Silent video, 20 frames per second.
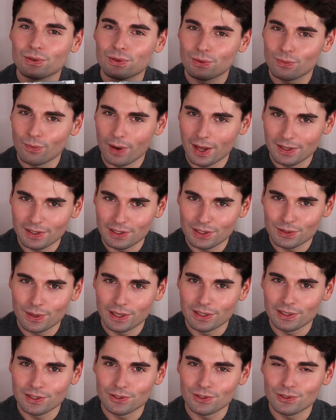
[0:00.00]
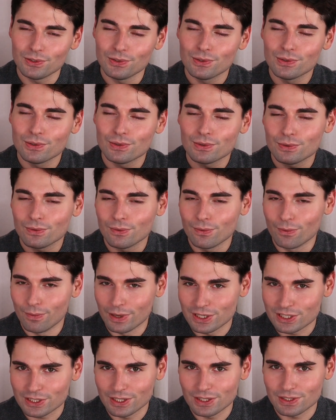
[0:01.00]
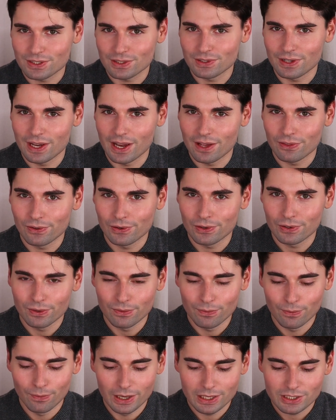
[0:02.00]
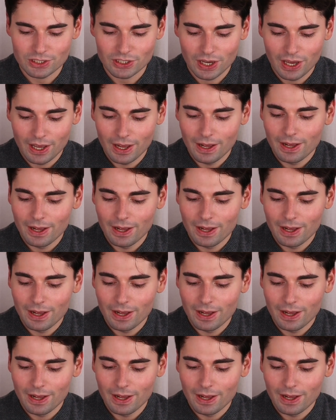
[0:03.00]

2022 wishlist together, which